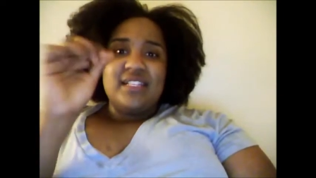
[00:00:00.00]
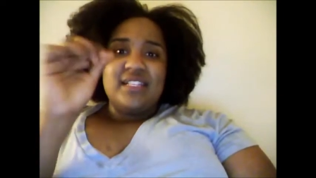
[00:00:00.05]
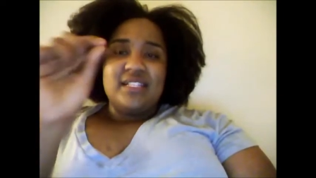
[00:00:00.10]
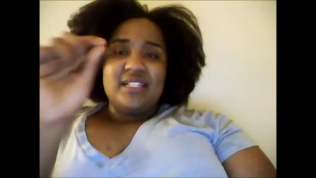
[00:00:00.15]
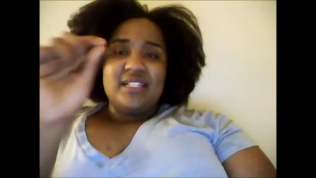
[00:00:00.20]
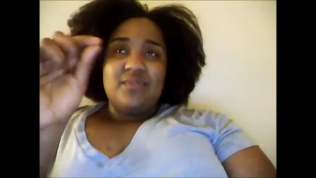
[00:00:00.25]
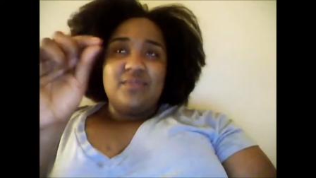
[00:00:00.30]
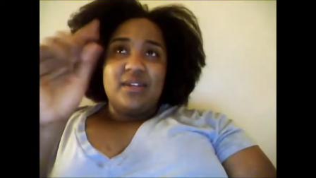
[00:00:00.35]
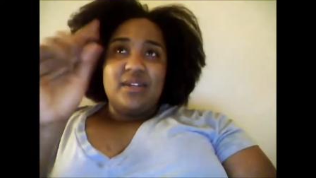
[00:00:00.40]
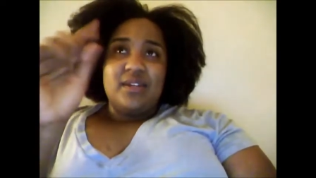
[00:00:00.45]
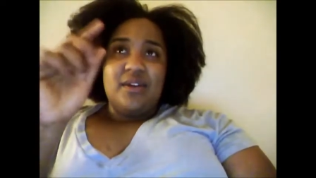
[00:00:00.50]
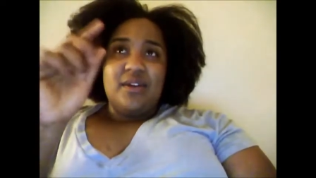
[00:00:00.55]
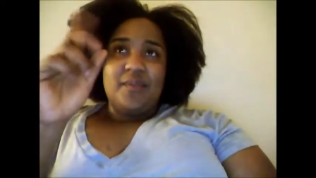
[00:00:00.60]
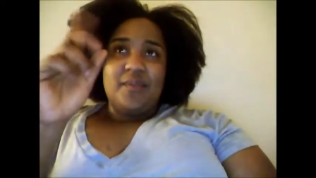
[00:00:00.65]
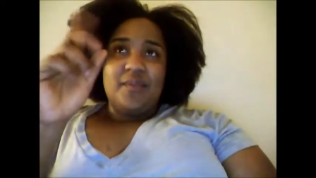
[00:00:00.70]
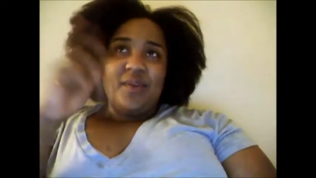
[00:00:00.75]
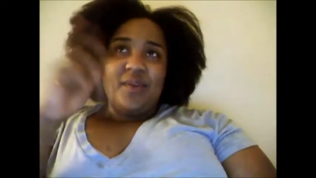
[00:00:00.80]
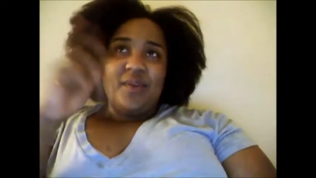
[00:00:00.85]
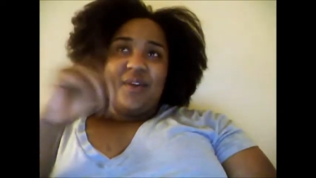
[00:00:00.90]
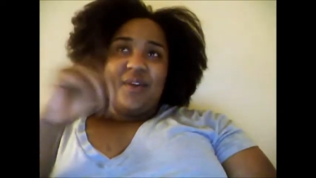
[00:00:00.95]
is when um,
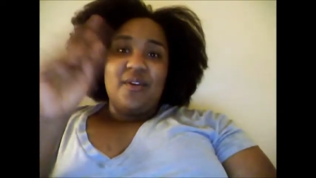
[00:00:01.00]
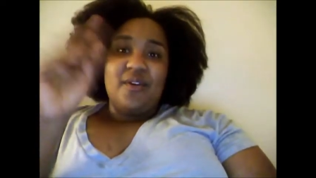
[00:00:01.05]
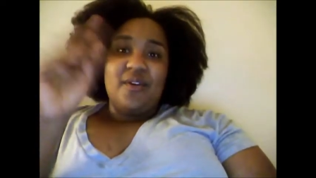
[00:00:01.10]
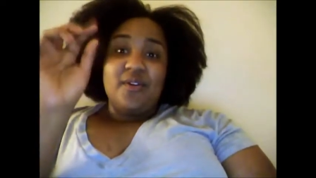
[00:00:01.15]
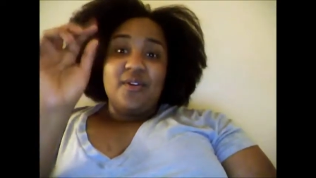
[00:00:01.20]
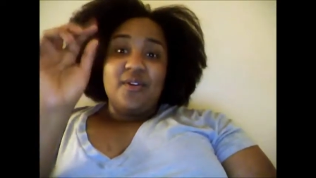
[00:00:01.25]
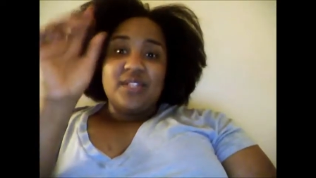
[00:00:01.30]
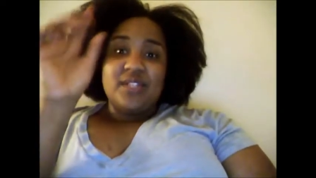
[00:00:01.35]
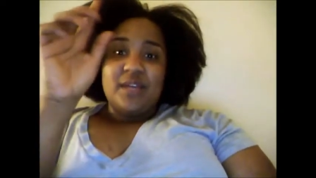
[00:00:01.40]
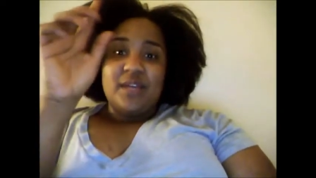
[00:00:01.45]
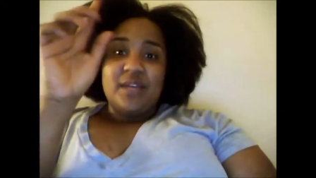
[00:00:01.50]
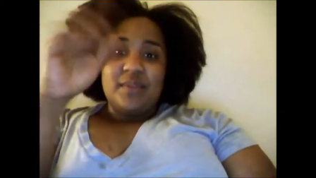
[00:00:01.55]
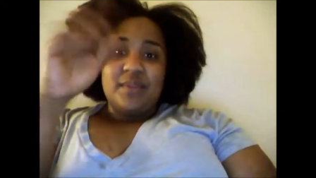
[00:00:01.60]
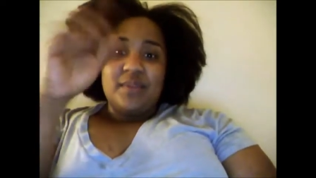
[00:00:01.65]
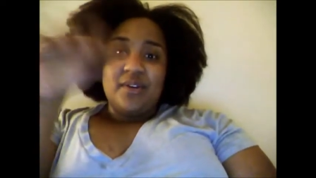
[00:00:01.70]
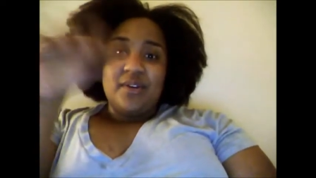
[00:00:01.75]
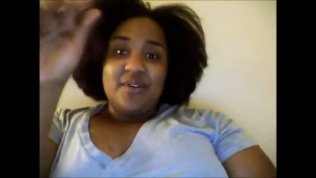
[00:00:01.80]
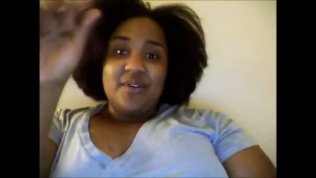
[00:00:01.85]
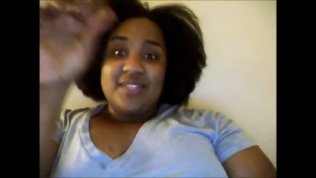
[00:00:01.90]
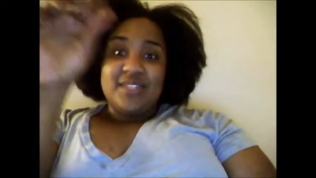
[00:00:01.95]
your hair curls up and it
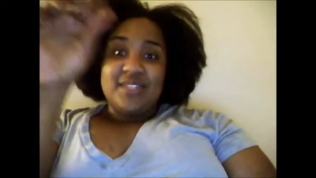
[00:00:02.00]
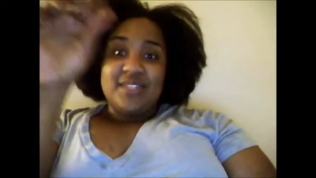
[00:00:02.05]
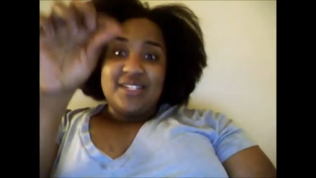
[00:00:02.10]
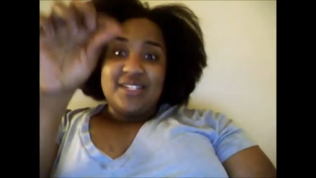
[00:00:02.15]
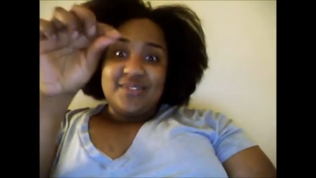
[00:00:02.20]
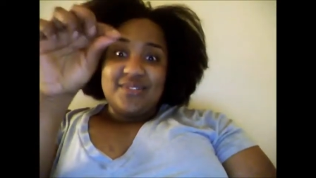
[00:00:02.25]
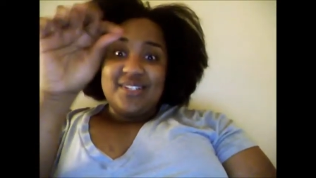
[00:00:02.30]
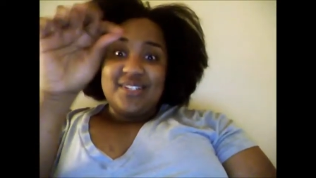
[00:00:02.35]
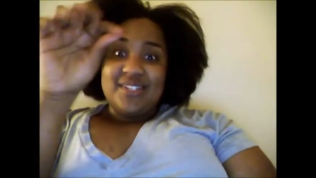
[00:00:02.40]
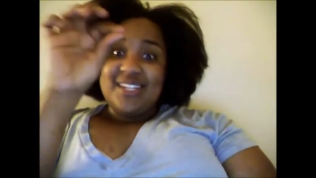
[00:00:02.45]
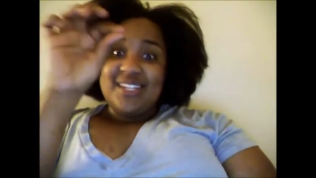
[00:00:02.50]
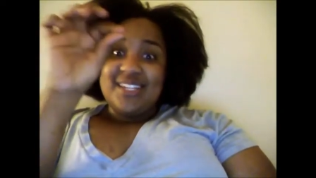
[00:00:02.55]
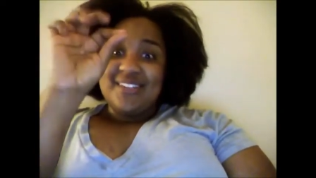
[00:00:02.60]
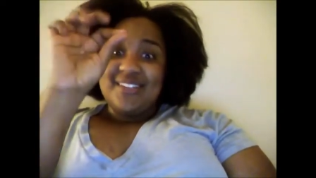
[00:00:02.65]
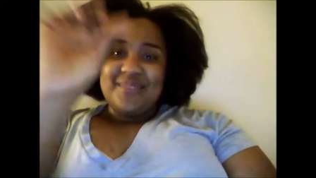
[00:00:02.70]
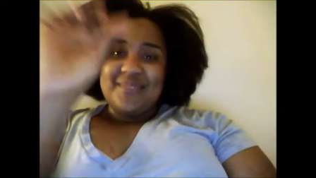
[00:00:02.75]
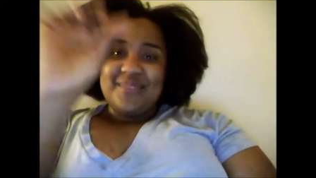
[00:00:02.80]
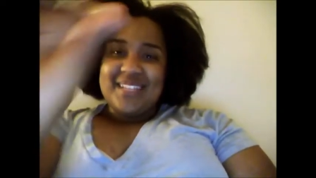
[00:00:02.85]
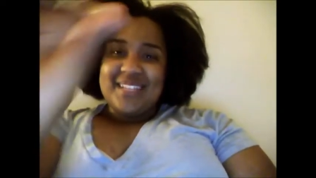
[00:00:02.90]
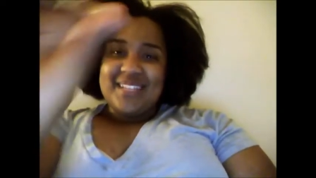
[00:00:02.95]
curls into each other and
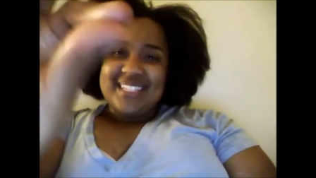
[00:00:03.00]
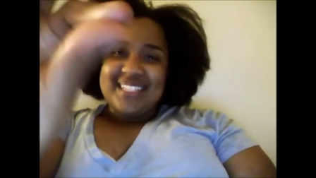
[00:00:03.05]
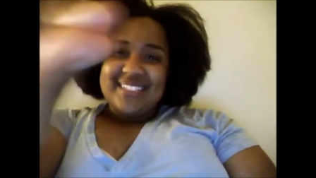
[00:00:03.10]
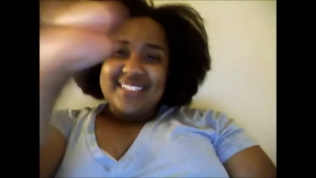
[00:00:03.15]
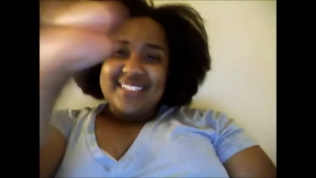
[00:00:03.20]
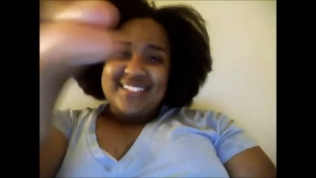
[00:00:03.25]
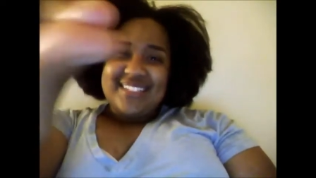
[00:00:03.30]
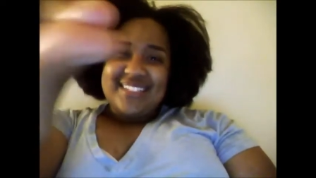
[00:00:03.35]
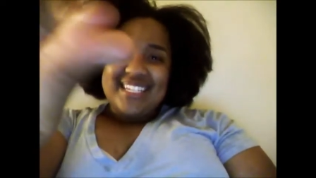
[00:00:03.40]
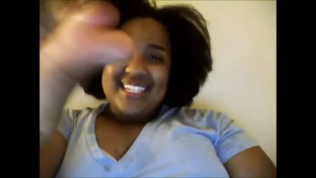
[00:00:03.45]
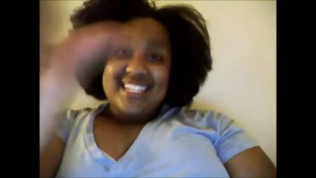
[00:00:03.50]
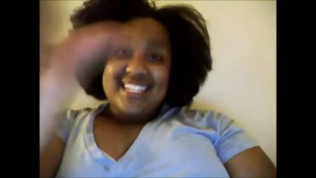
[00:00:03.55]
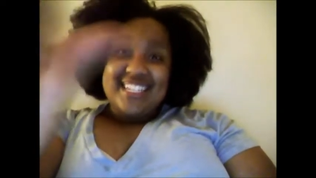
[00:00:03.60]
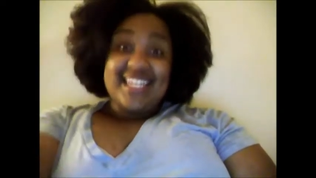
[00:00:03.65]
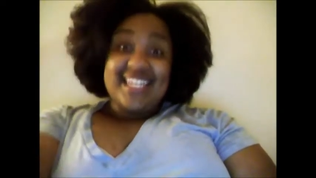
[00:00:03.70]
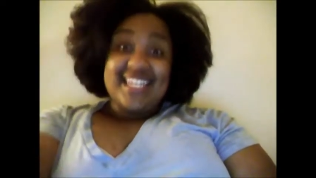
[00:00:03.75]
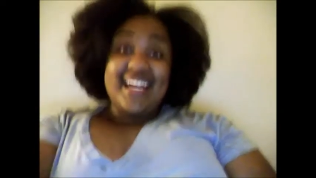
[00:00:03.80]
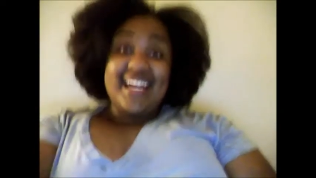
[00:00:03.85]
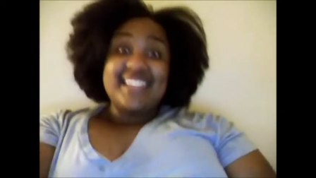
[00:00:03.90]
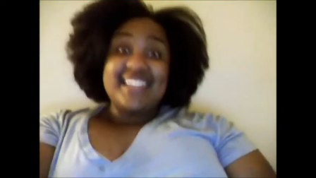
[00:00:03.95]
makes a little teeny
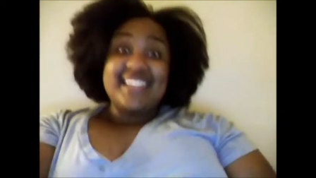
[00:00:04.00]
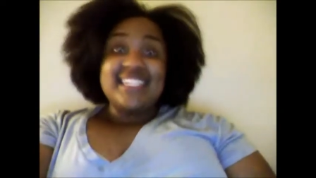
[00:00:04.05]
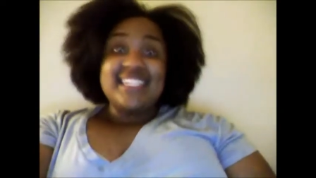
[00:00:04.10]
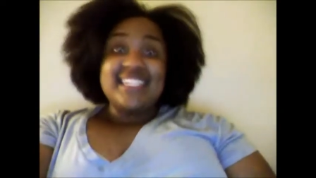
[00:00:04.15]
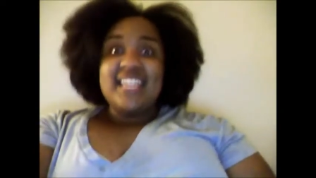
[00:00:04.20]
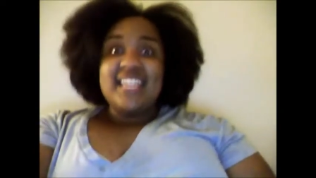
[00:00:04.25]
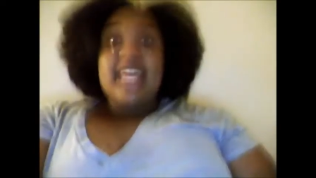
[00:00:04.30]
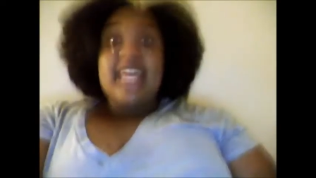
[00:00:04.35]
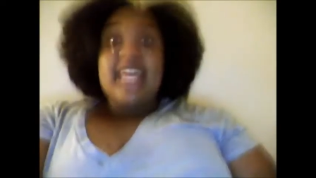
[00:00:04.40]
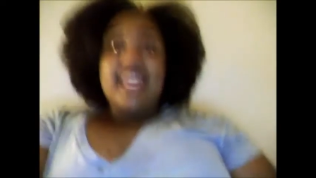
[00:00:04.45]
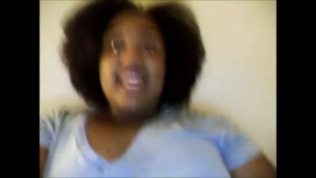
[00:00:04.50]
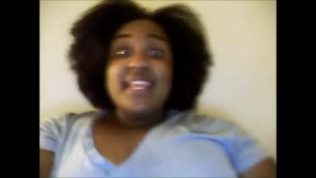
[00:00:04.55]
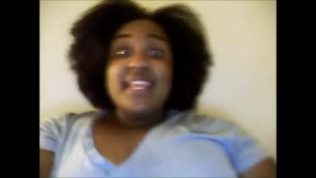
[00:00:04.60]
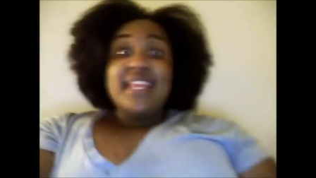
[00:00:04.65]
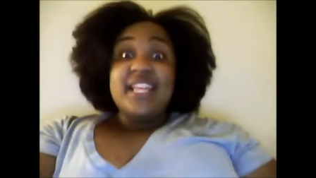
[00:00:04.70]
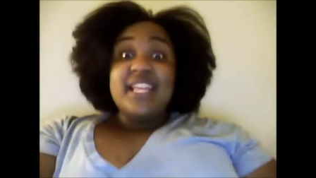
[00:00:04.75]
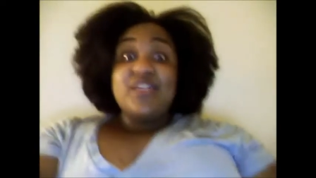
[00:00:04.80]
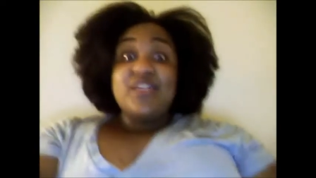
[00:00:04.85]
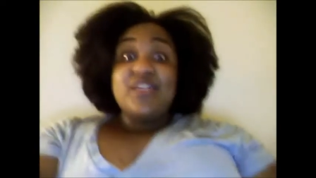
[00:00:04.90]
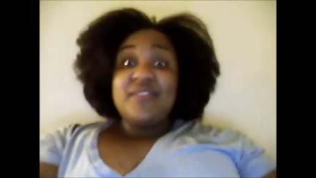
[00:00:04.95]
knot
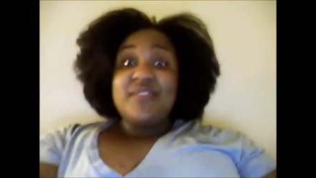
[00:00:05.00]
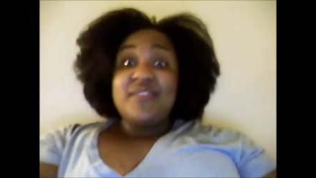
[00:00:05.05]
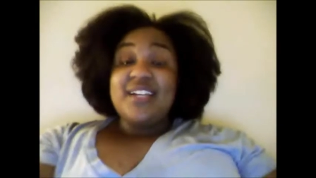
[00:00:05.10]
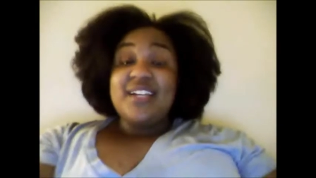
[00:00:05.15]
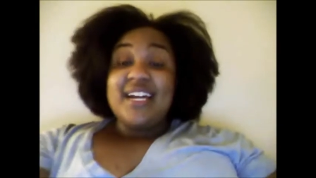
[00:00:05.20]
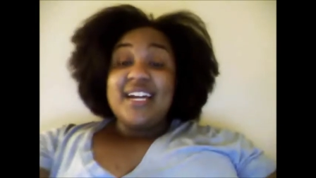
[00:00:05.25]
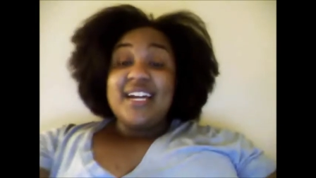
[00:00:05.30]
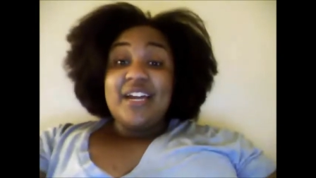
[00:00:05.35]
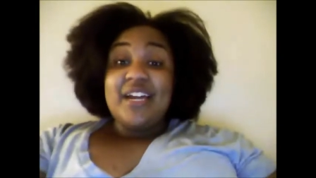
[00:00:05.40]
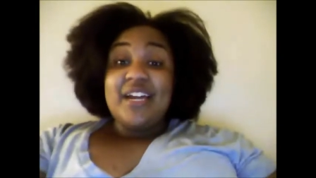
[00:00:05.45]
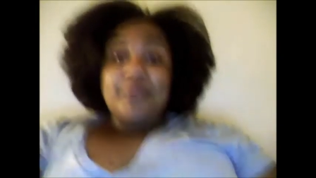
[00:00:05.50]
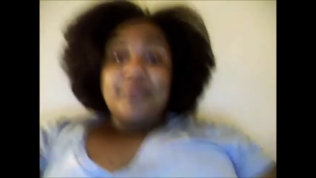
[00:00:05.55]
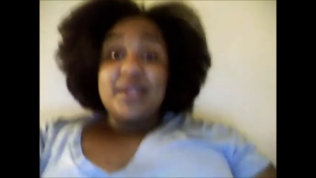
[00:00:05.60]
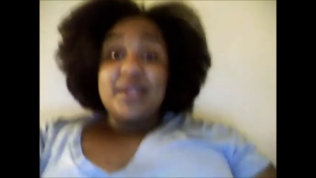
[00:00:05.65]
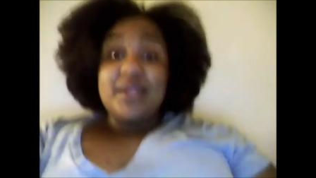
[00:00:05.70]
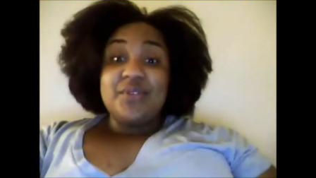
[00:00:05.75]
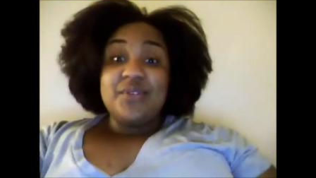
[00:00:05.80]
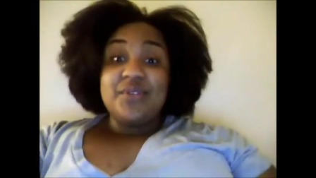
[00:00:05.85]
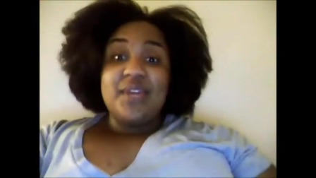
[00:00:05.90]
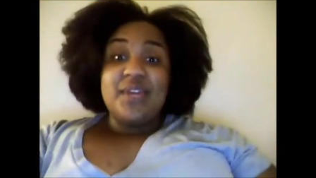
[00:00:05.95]
that you have to cut out because
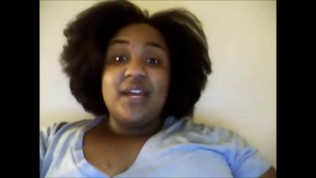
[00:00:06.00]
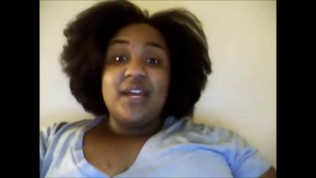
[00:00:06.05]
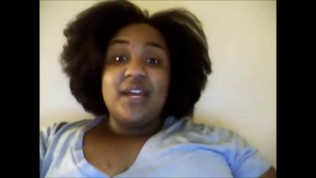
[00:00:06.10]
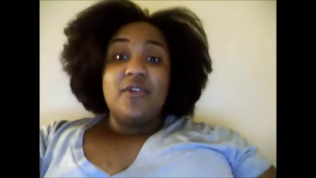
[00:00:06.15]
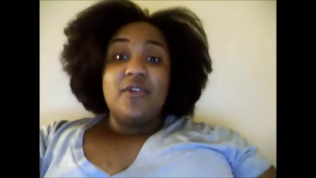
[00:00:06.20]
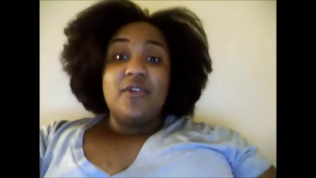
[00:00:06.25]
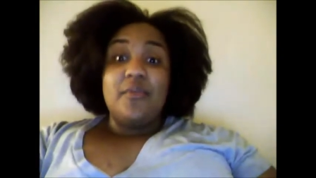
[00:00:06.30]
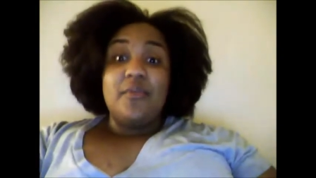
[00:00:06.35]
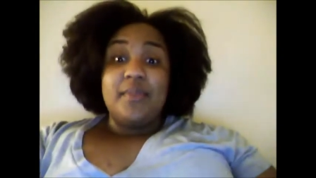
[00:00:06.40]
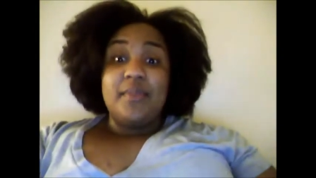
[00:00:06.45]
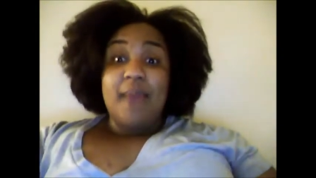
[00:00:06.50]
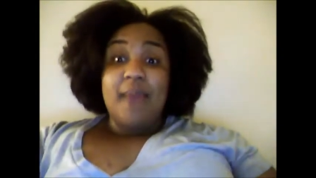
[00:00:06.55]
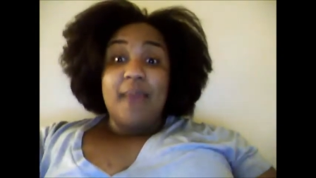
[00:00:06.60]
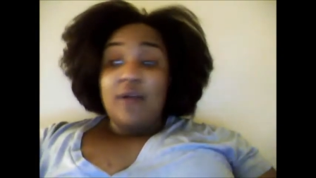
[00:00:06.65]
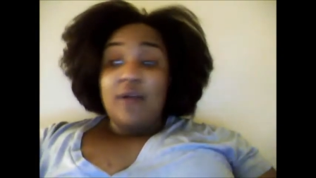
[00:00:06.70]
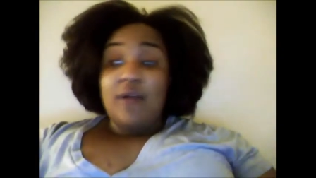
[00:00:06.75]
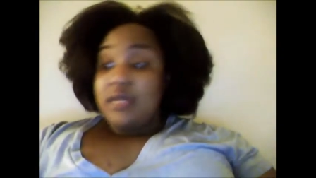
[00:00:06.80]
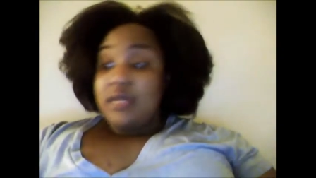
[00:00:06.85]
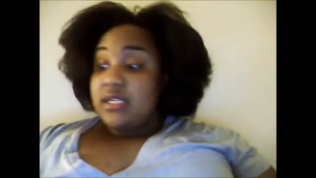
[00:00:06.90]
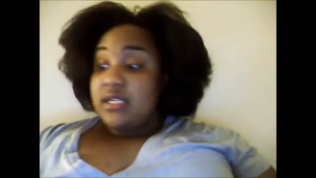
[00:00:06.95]
you can't comb them
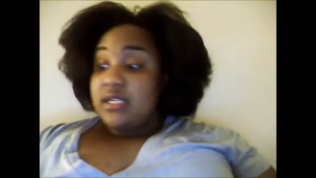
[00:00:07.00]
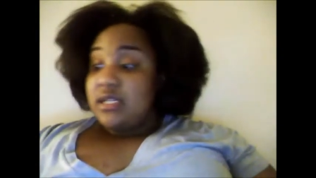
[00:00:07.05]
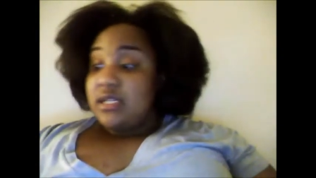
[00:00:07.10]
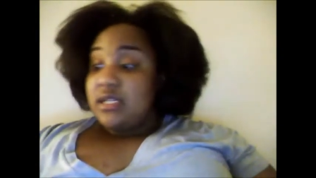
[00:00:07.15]
out.